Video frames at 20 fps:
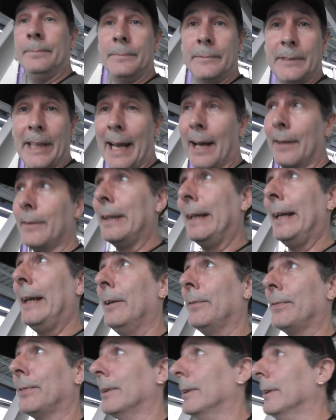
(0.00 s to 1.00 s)
Down
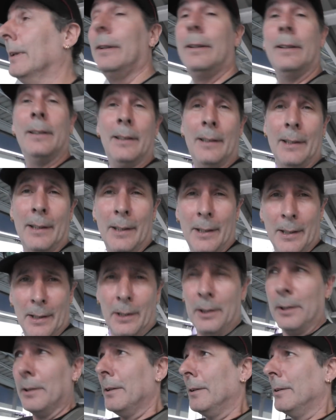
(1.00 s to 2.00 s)
there for
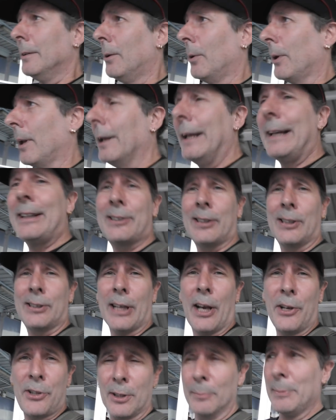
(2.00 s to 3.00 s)
all the links to
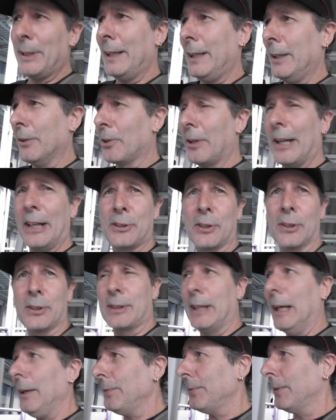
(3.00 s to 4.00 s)
social media and all that sort of
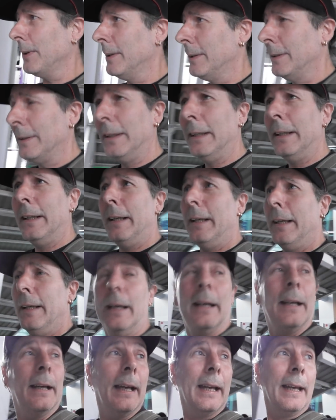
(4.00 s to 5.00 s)
stuff.
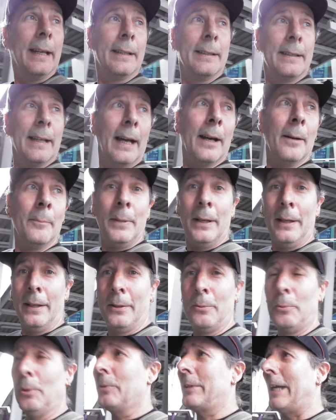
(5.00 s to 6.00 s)
And
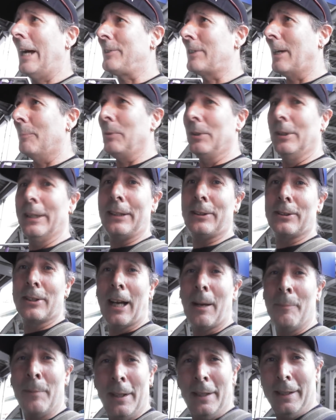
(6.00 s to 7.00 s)
we'll catch up with you next
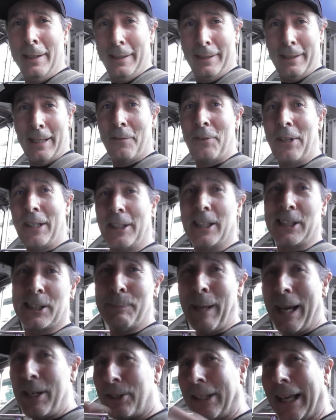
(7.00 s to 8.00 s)
time. Don't forget to
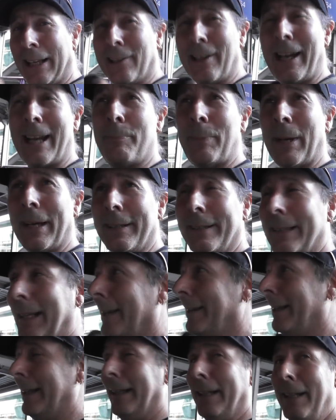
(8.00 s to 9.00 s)
smash that like button
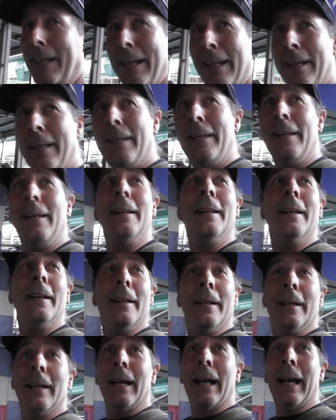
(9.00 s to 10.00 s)
down there
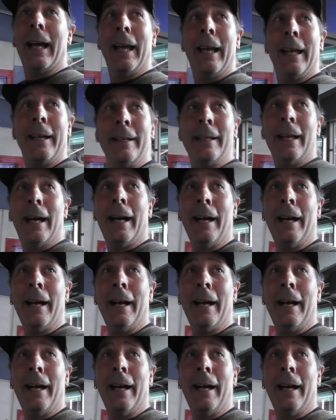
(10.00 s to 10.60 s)
and